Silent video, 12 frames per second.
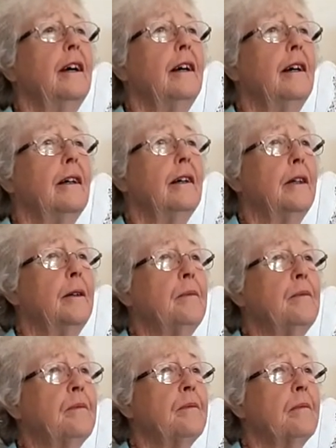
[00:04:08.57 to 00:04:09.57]

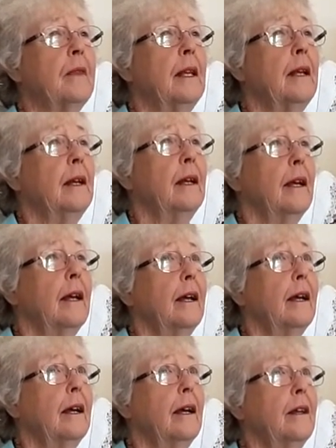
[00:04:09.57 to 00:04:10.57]
And
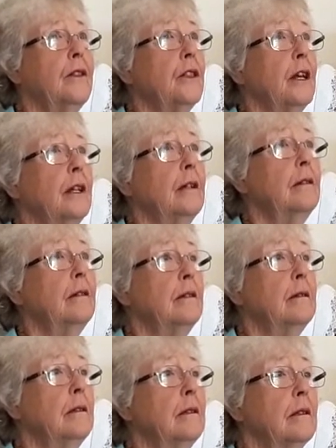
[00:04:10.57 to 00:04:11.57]
then
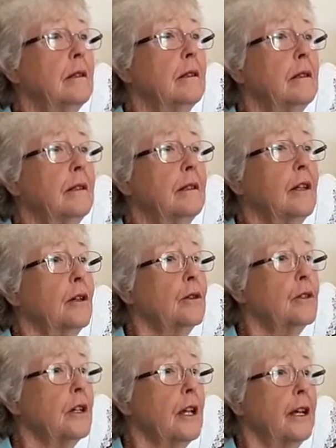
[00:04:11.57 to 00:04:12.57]

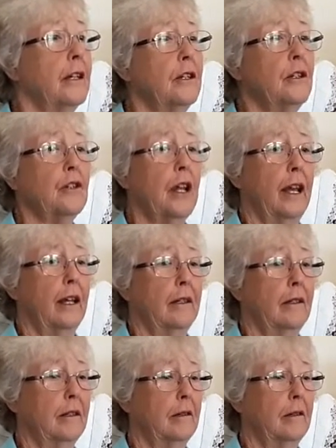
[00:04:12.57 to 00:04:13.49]
those ladies had